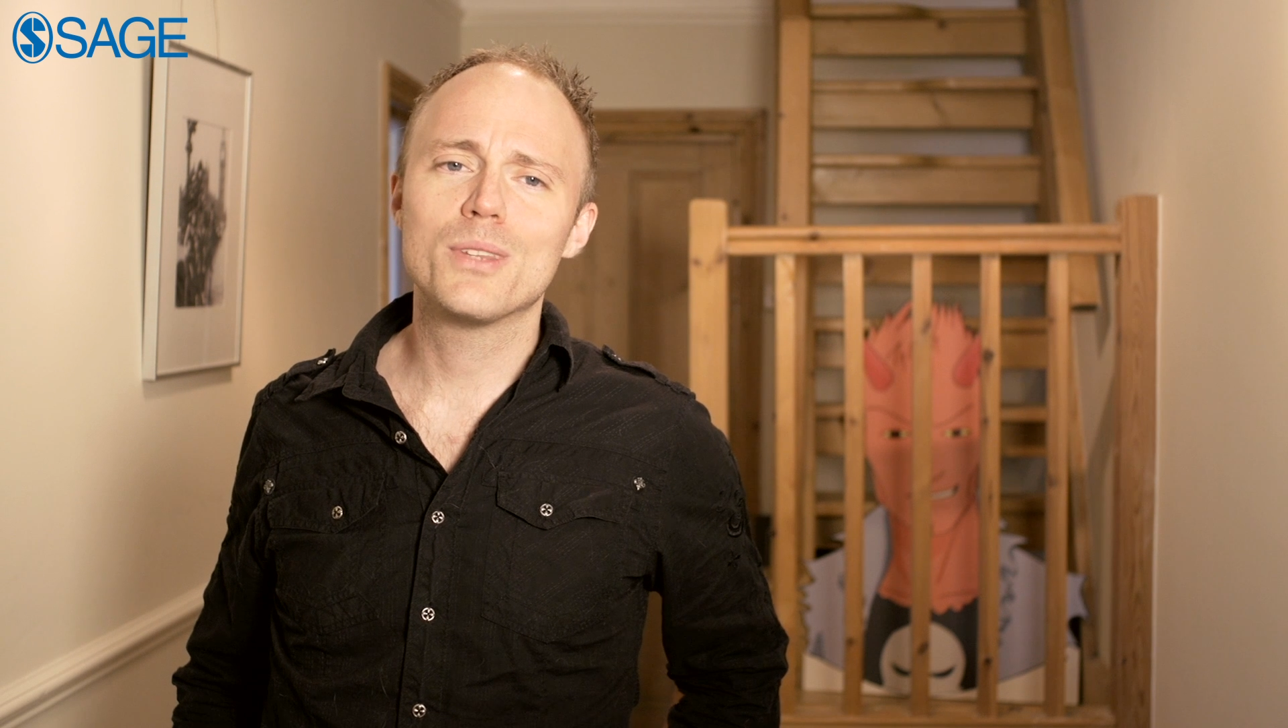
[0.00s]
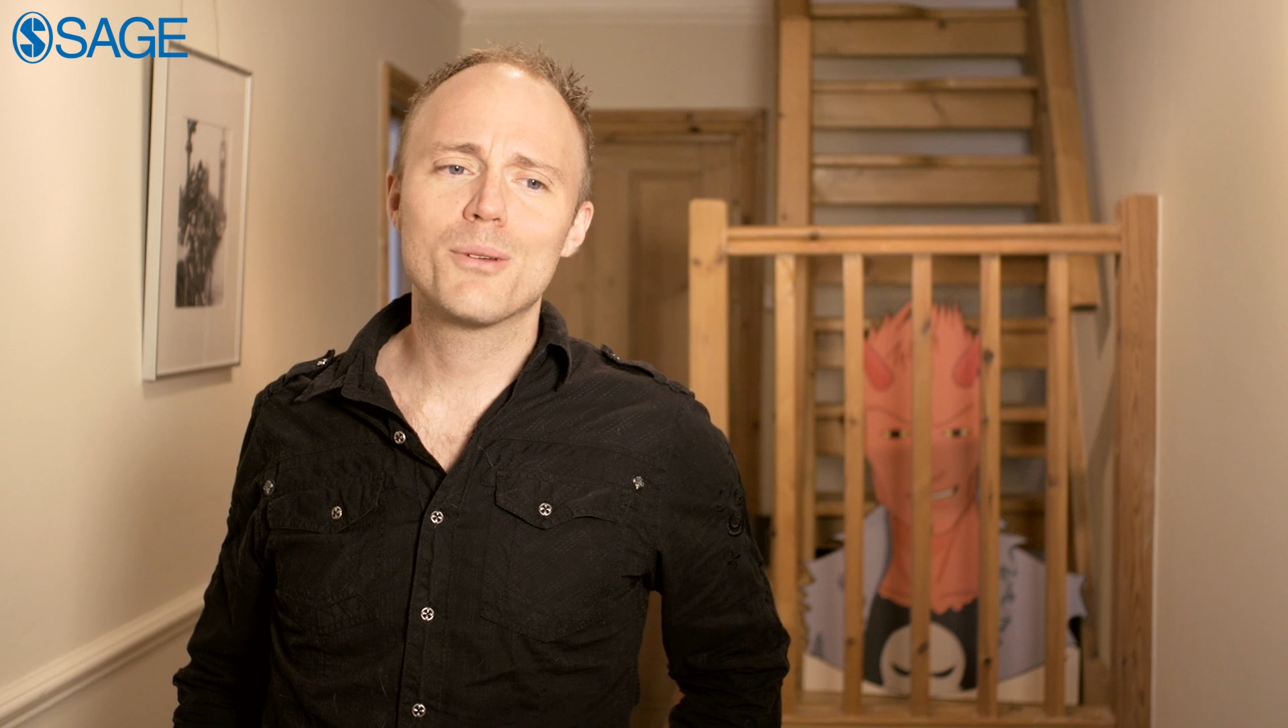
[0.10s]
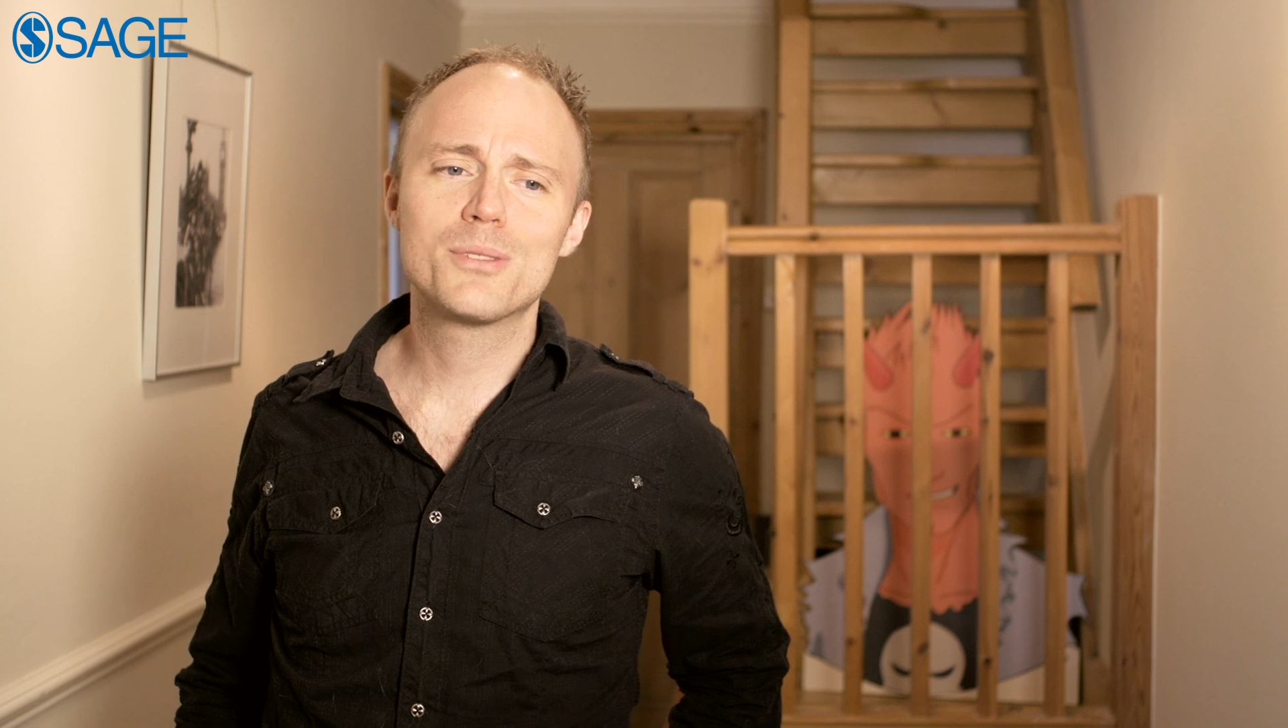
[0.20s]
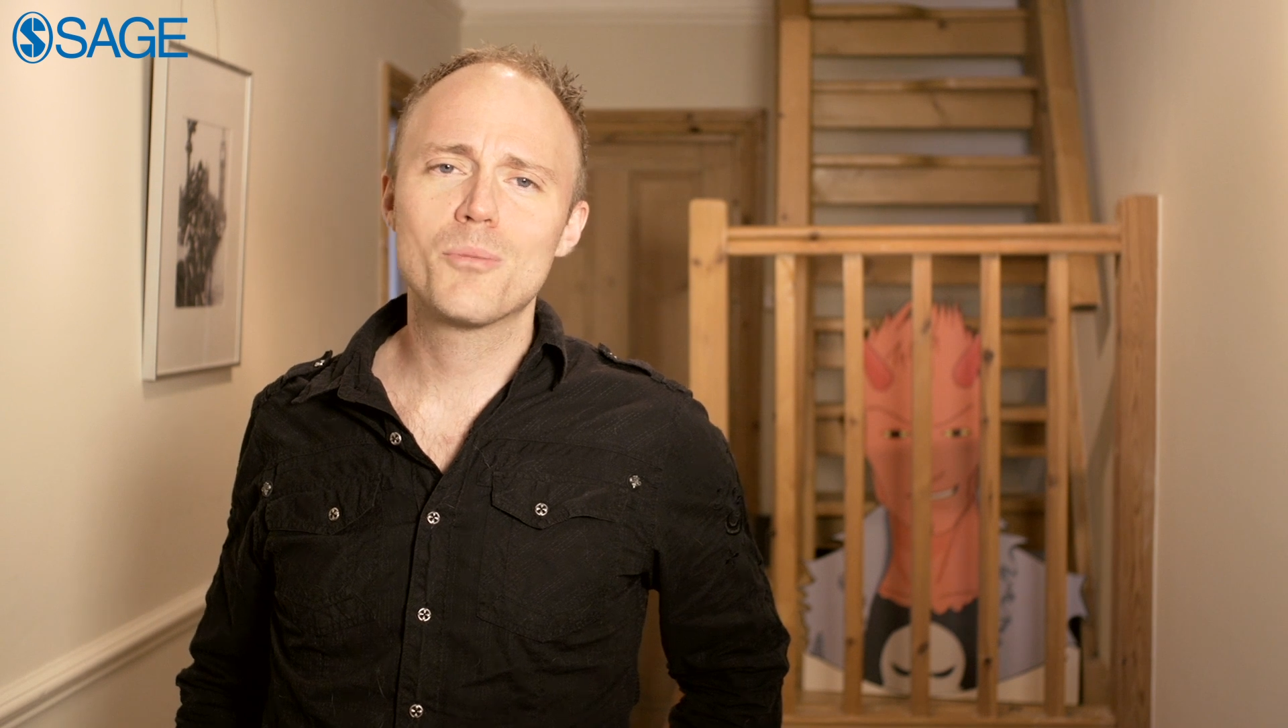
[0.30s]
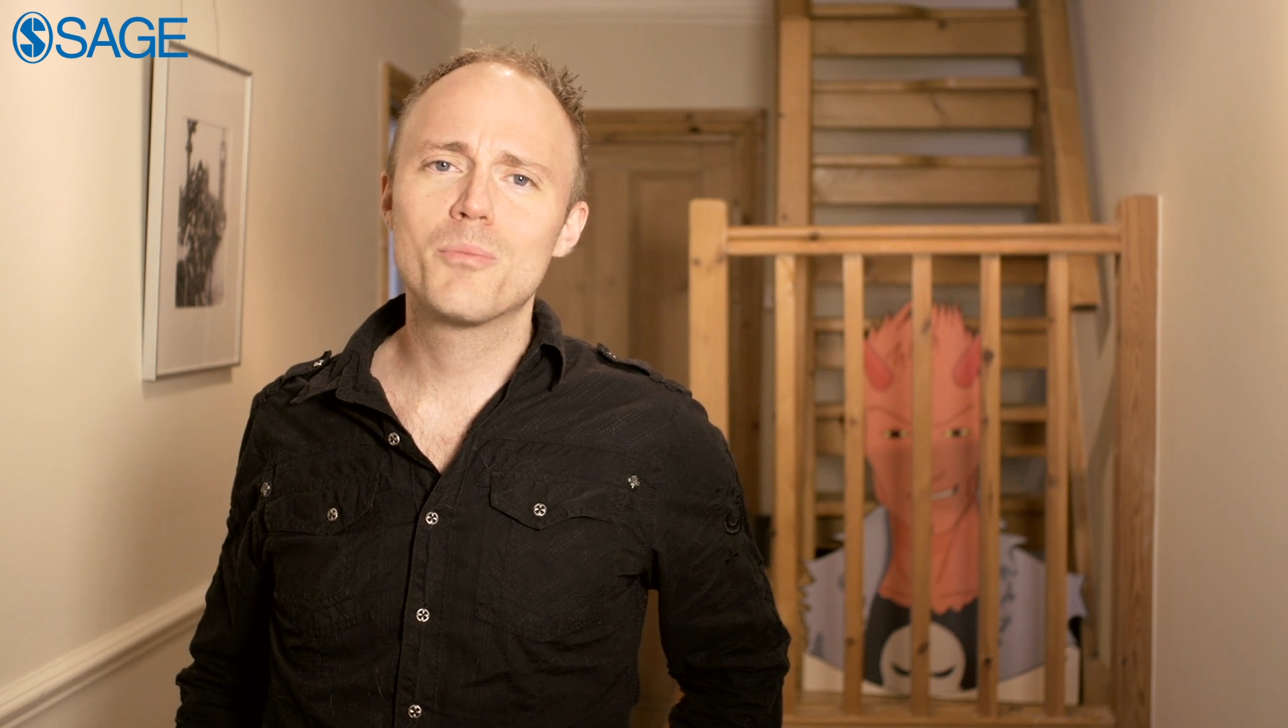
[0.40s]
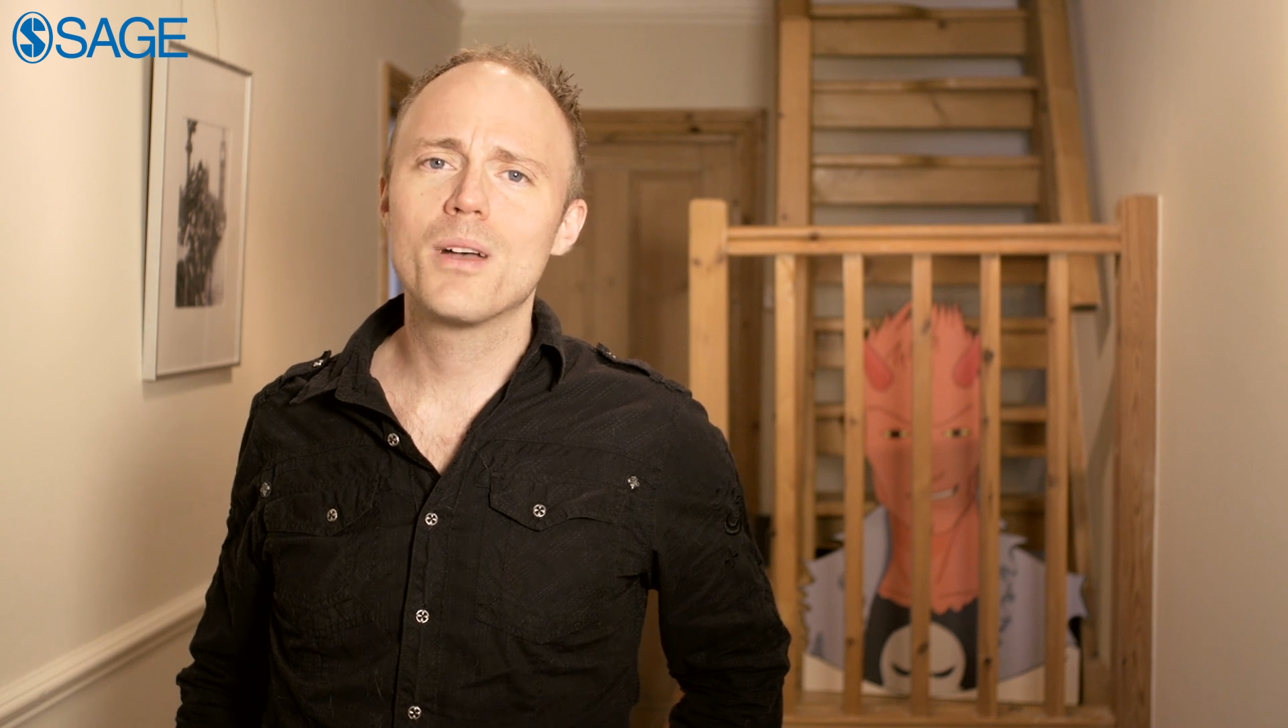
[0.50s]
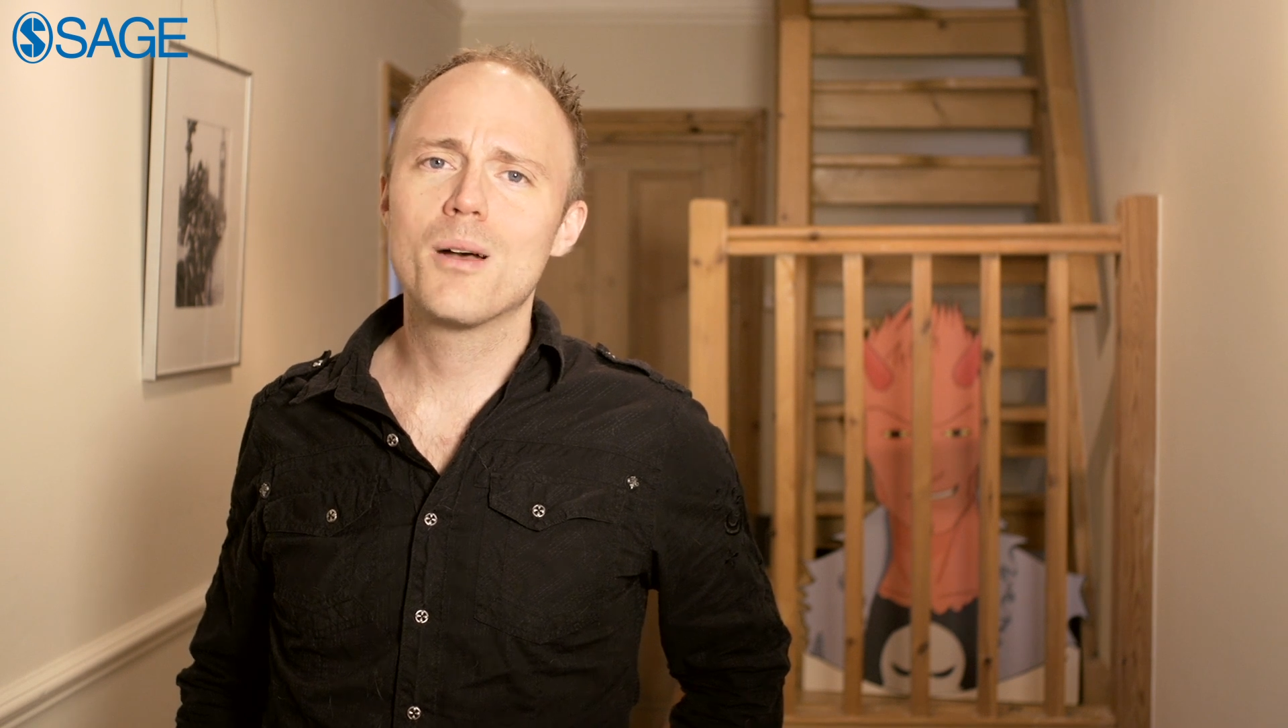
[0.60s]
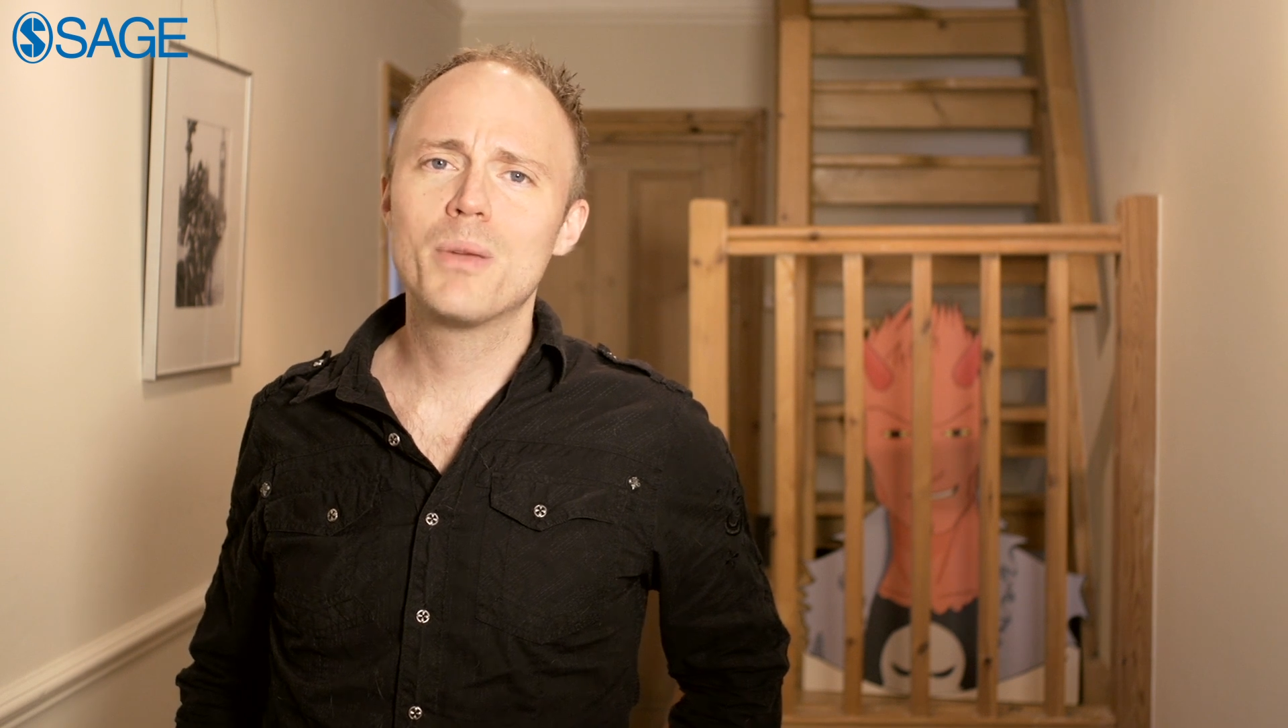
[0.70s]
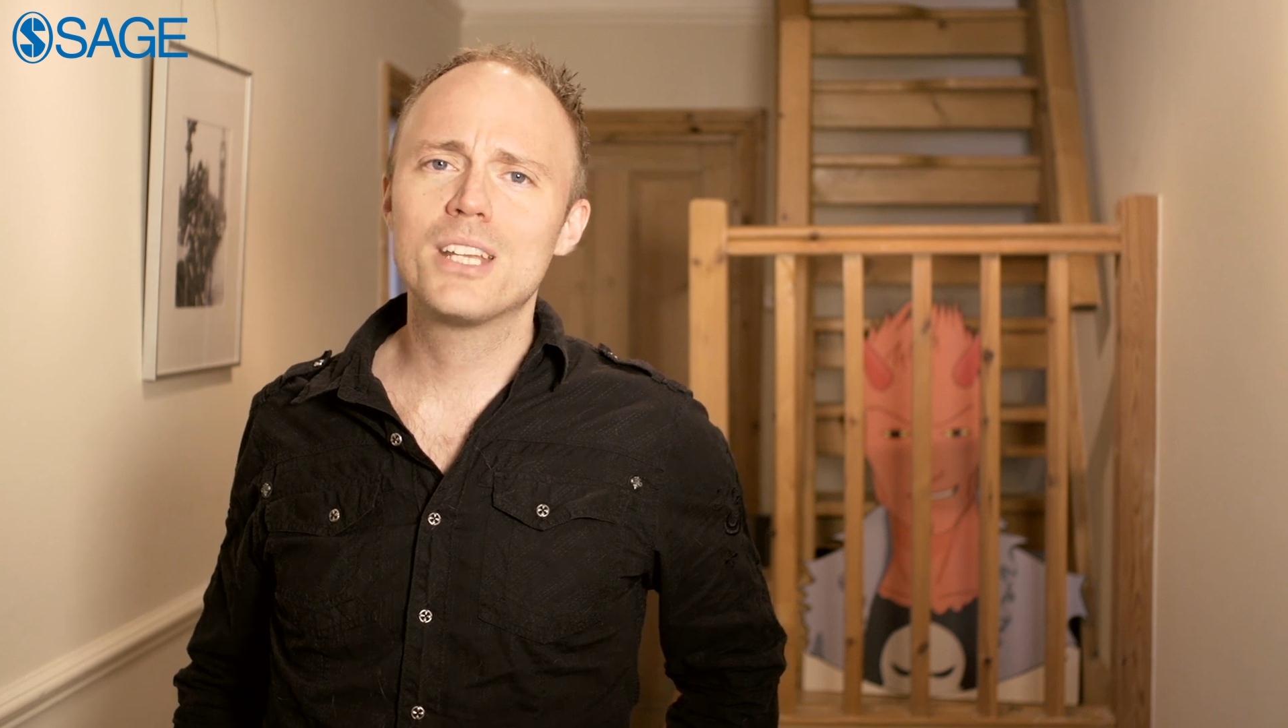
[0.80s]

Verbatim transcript: there was a